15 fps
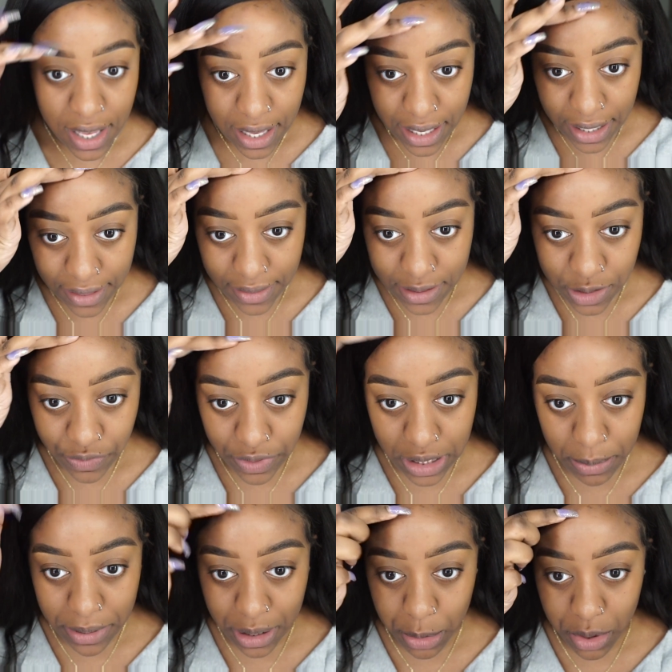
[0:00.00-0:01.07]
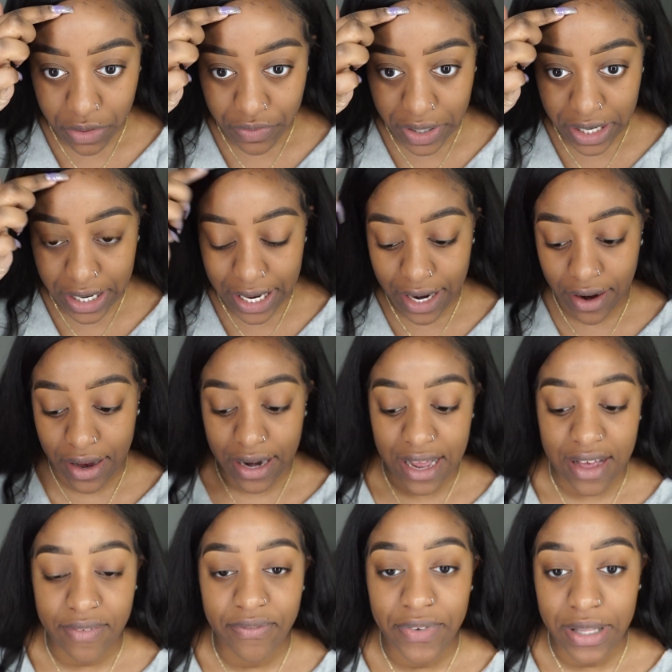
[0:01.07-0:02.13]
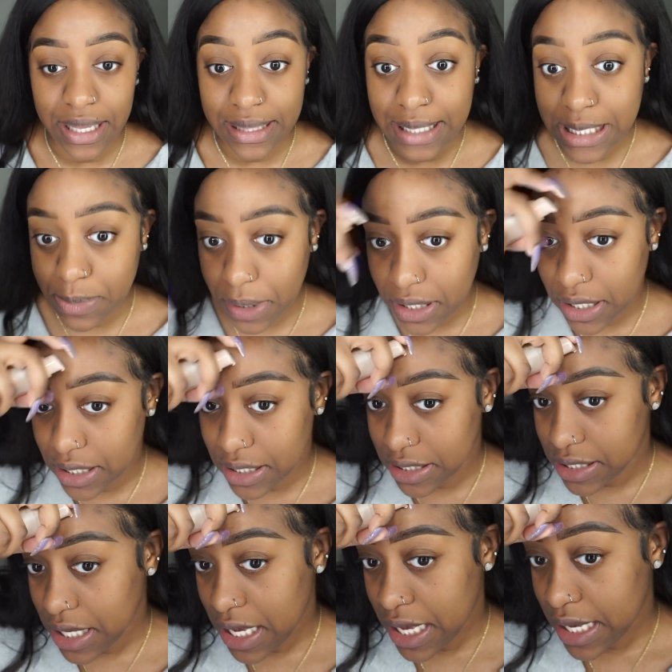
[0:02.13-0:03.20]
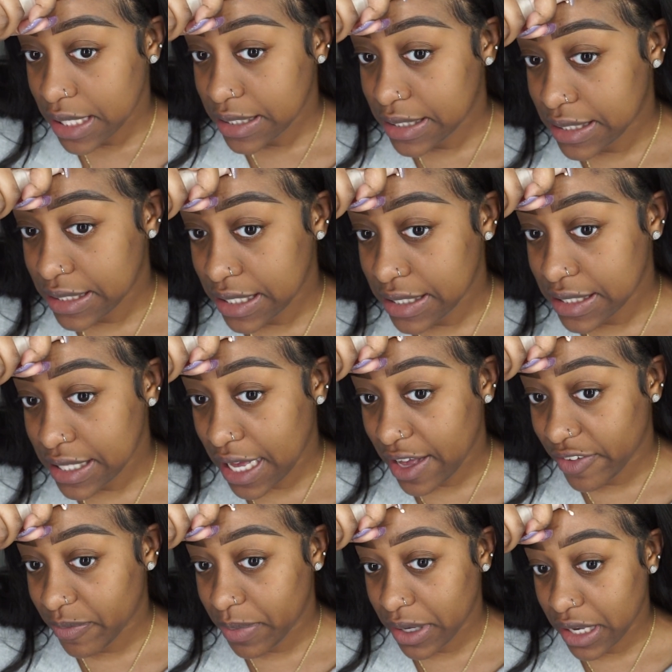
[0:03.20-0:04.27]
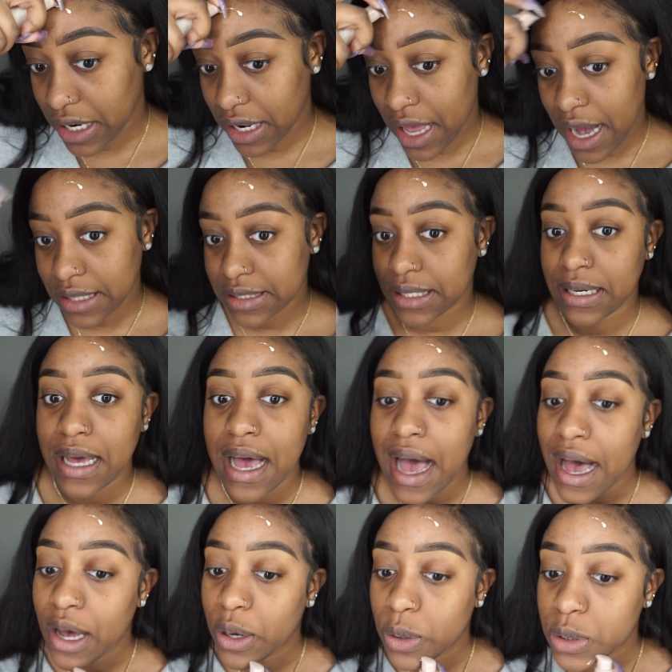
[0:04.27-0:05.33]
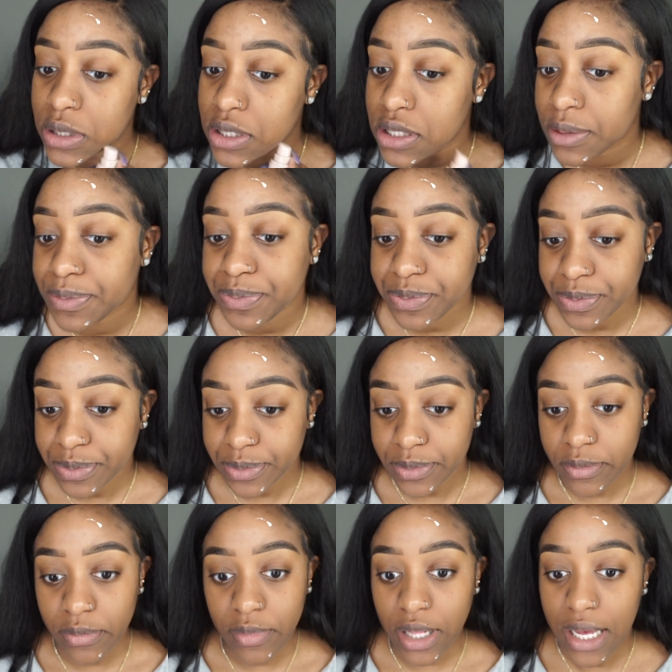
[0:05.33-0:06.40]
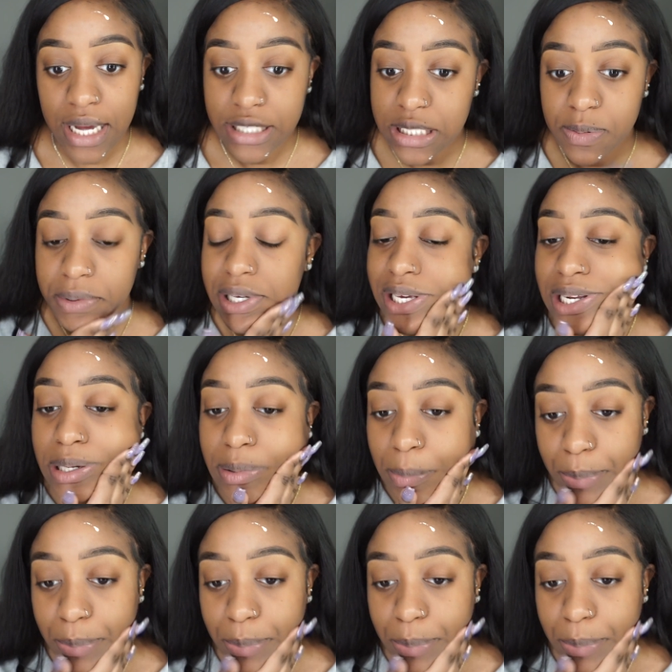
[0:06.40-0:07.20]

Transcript: and this really big one right here, and I feel like that's because since I've been locked in the house, I've just been eating